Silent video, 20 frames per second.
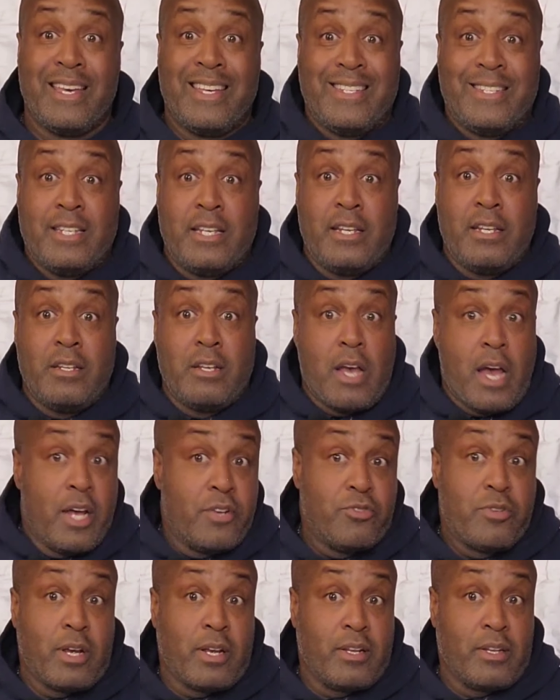is in
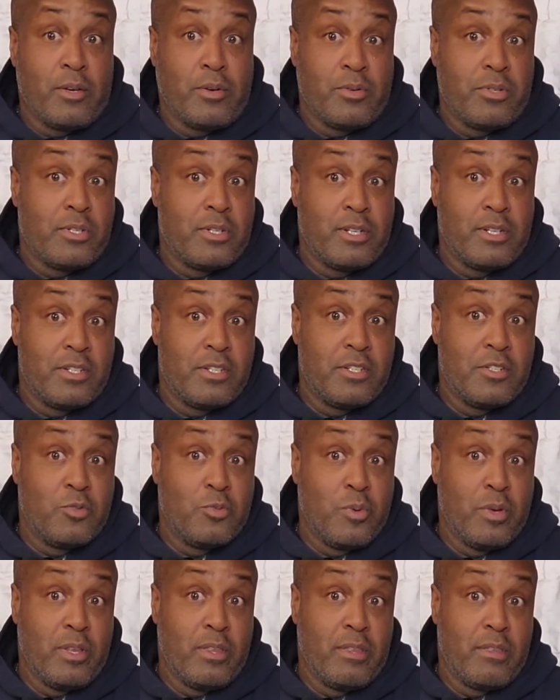contract
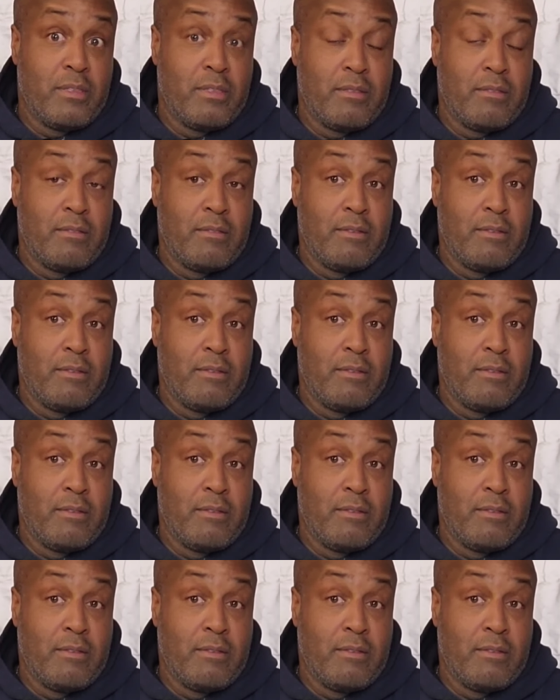negotiations with